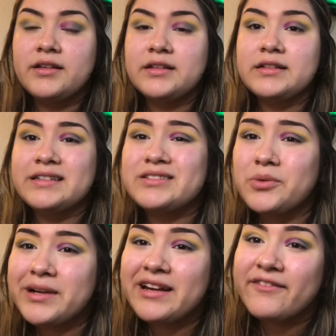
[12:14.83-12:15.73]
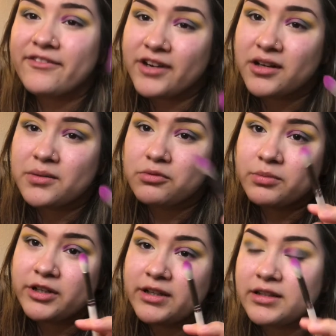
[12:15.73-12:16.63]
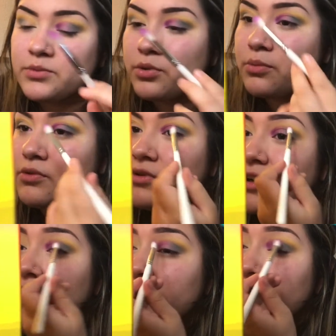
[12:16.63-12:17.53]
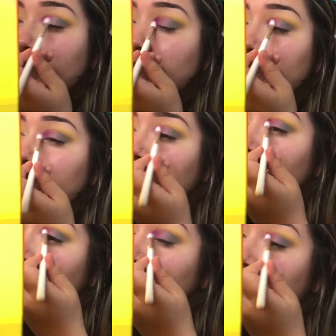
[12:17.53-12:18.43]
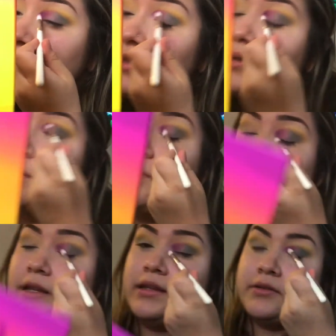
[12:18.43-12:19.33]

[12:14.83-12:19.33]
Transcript: Let's hope I didn't fuck up with putting this purple right here. We just gotta blend this